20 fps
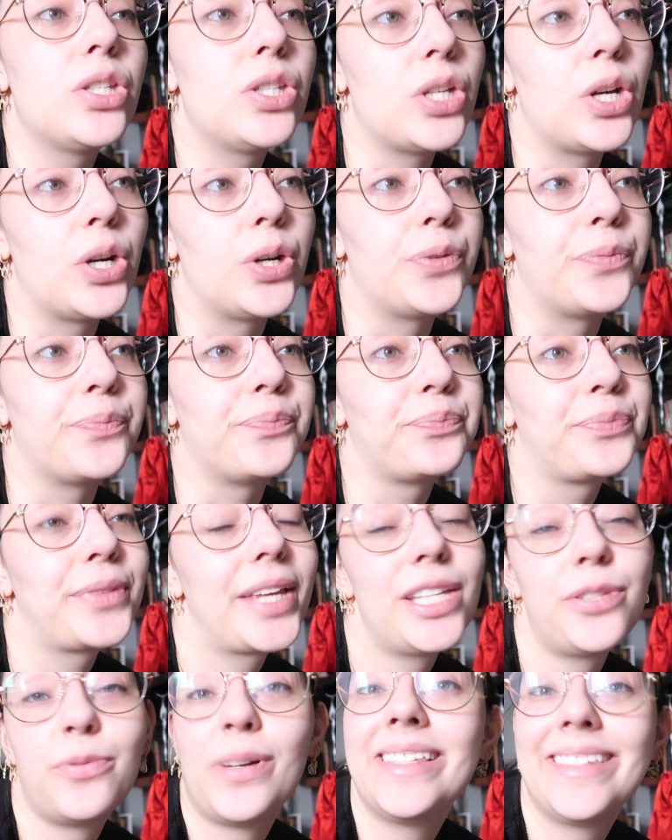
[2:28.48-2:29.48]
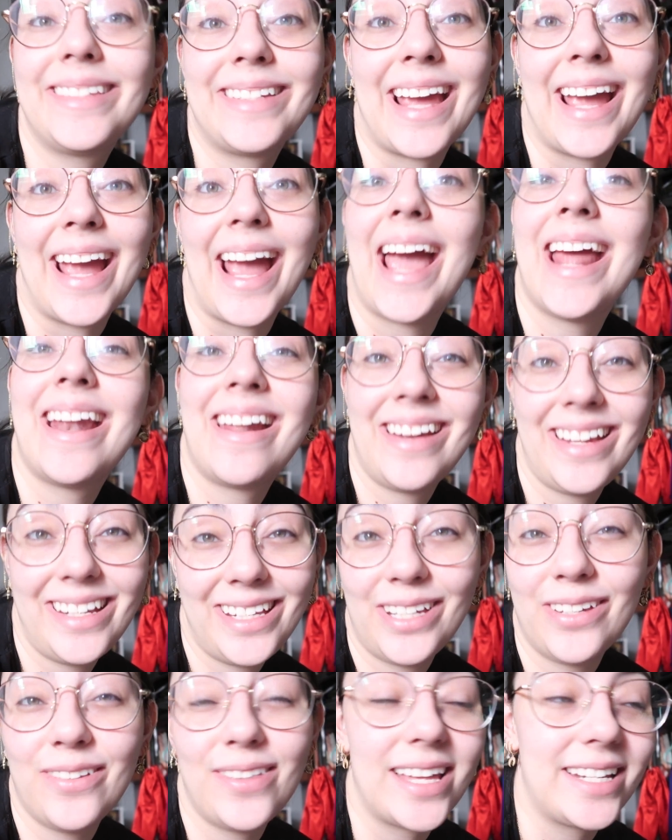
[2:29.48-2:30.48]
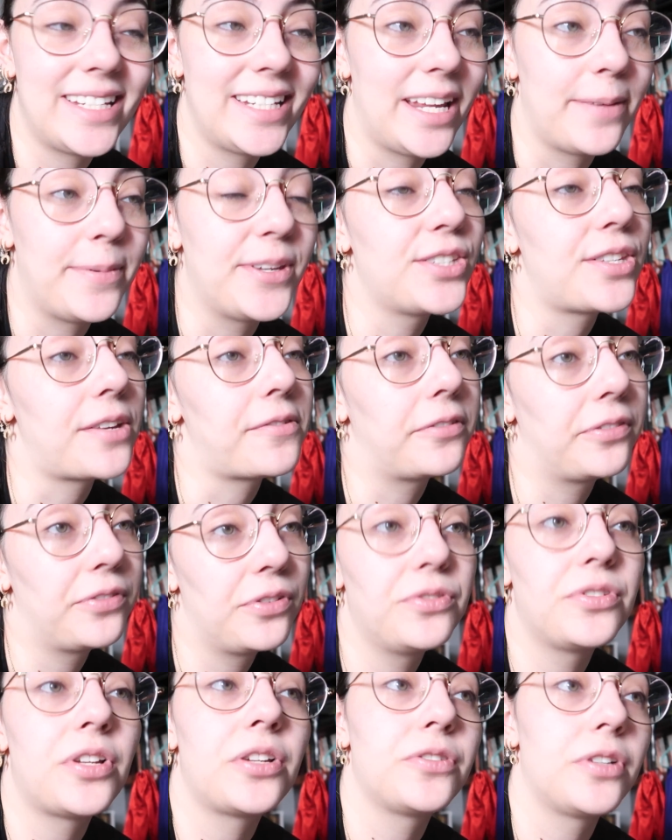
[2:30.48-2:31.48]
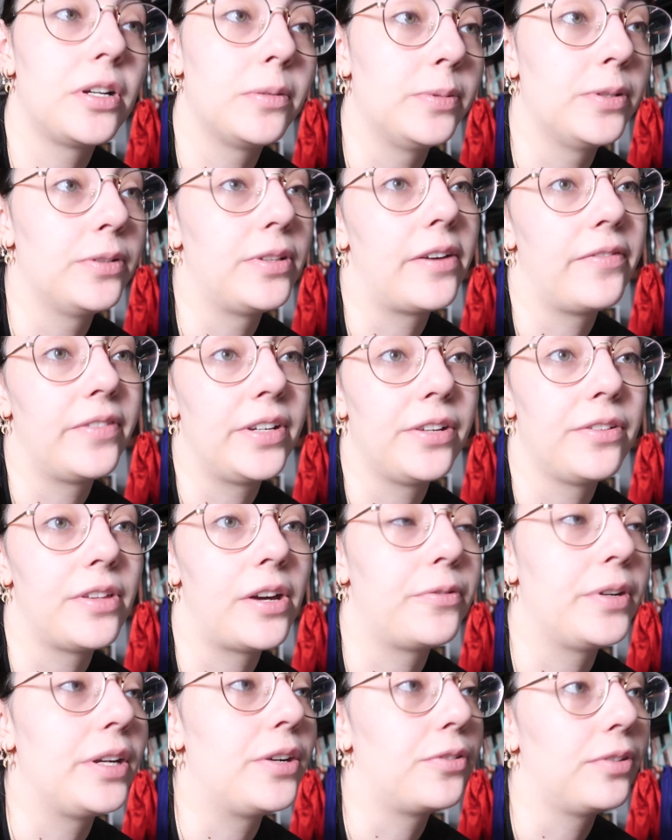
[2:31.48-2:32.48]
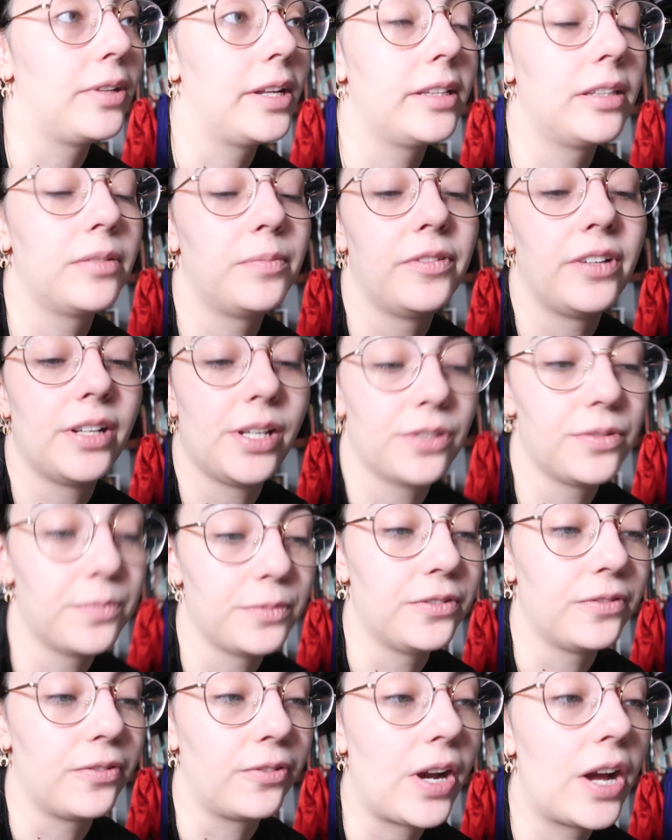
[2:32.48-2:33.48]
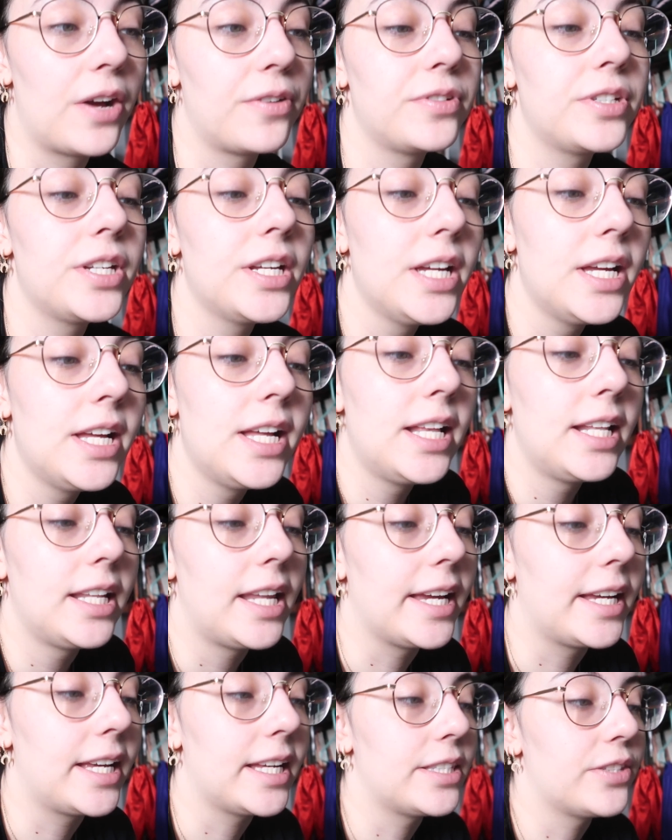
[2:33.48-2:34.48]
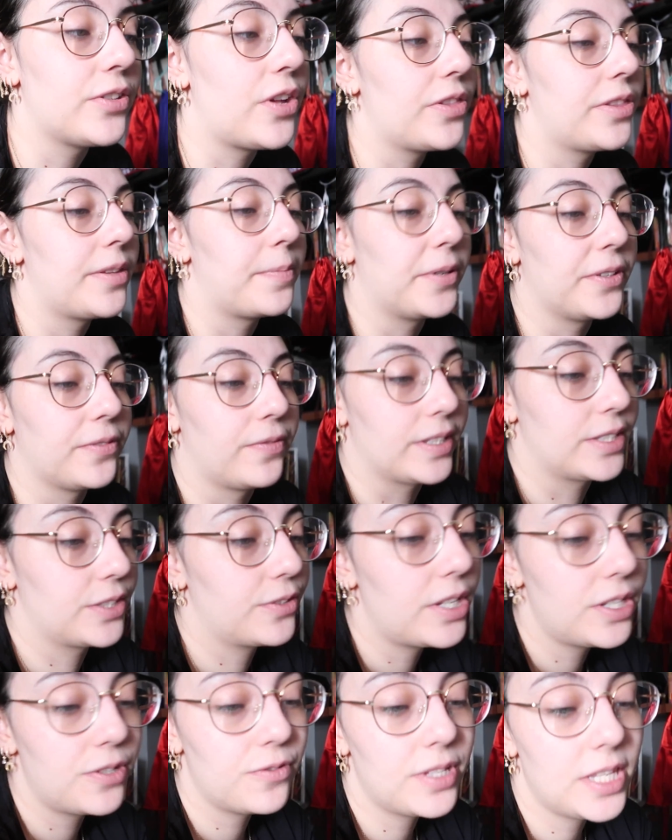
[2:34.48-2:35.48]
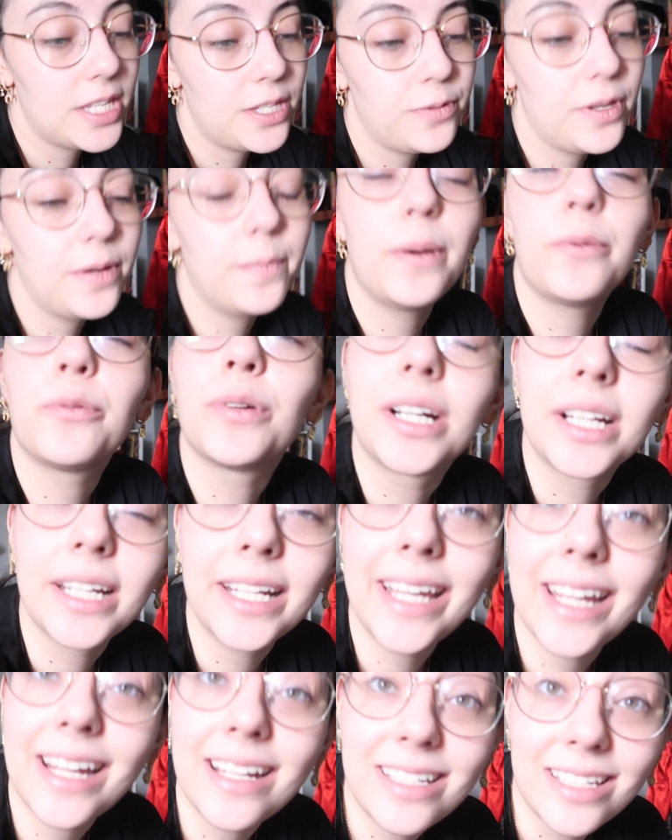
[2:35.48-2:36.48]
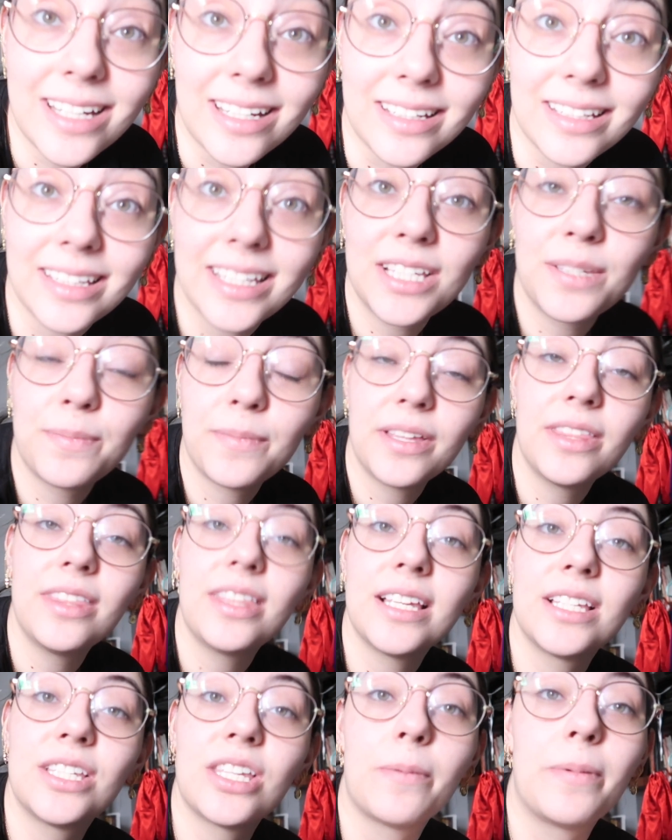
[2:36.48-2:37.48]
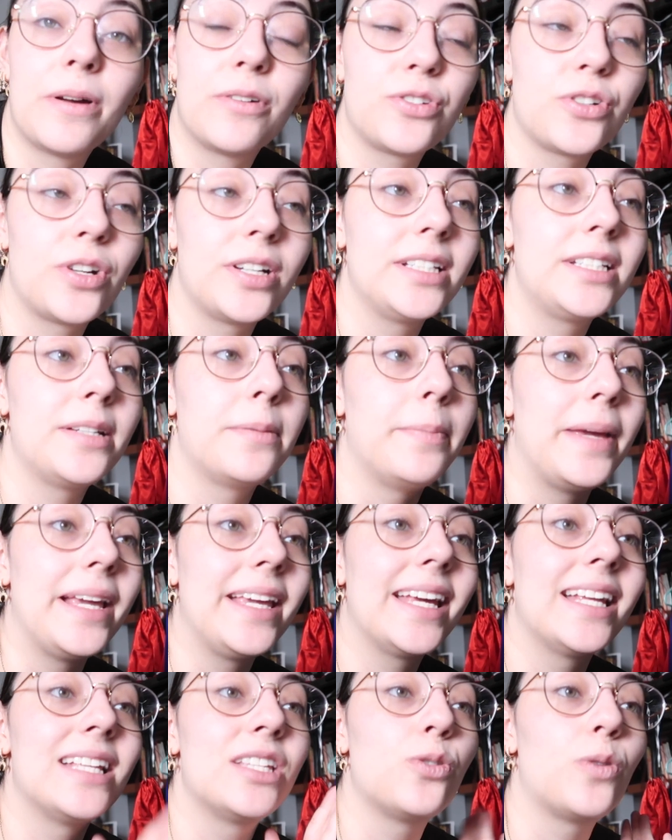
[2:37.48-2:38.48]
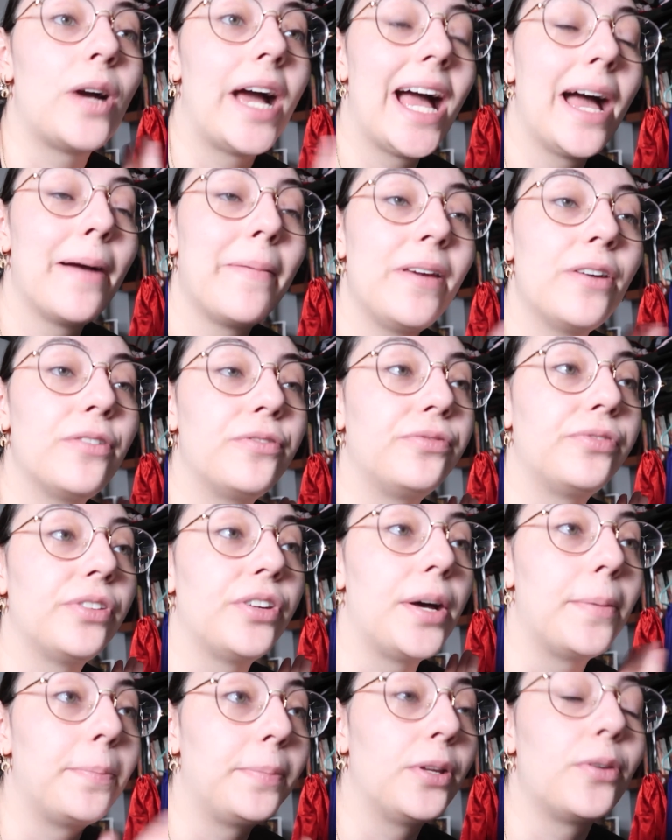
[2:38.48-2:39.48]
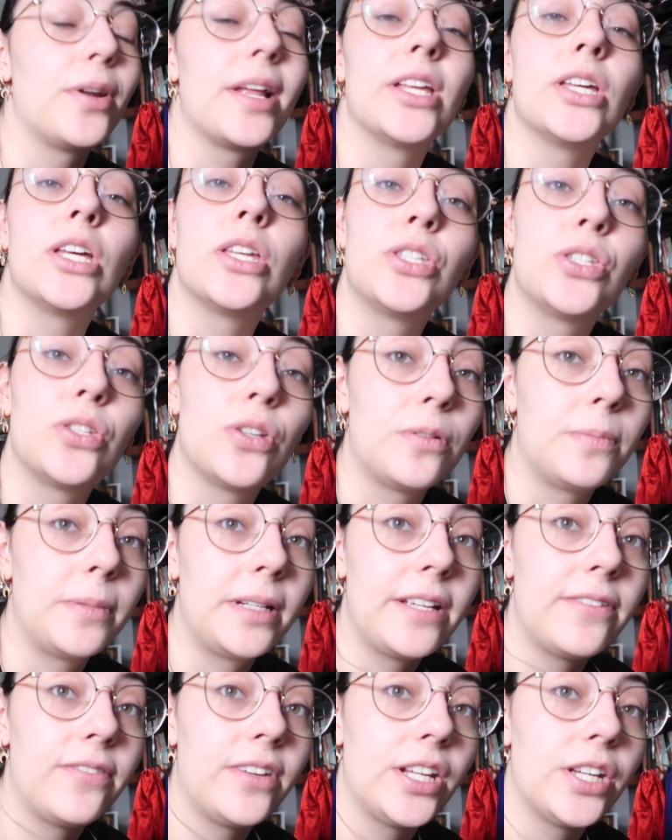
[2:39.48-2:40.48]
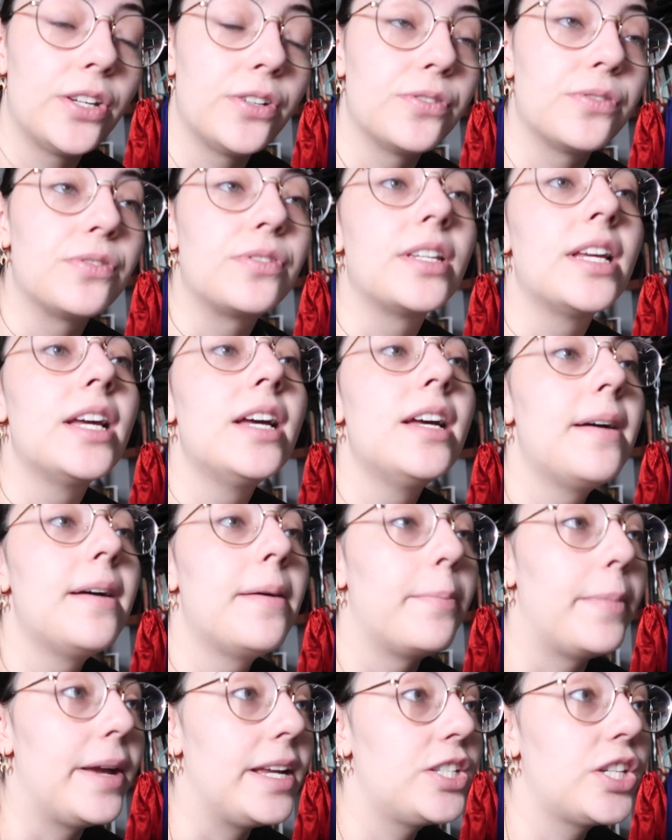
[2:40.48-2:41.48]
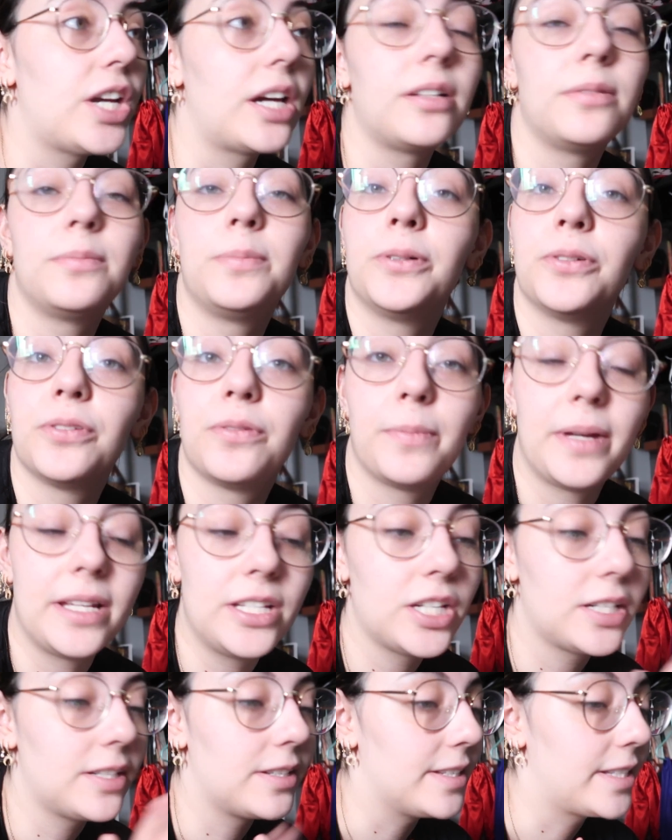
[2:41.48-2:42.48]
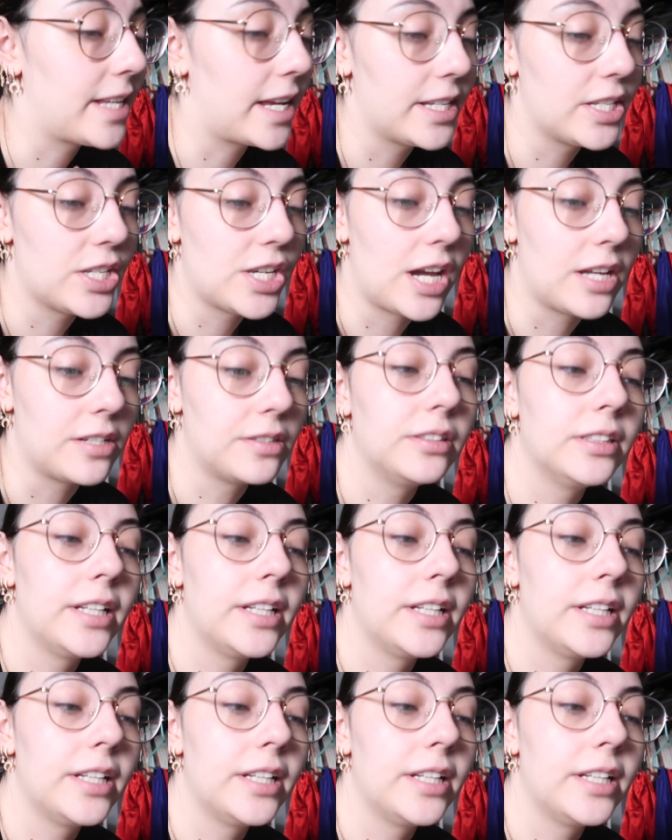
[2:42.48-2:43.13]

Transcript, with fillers: So it's Wednesday and I need to do that today because I refuse not to upload that video that week or let the videos move around. Like, it's not the perfect schedule this week, but we're gonna get it done. This month is about trying to make it into a habit of uploading so many videos, main channel, both main channel and second channel.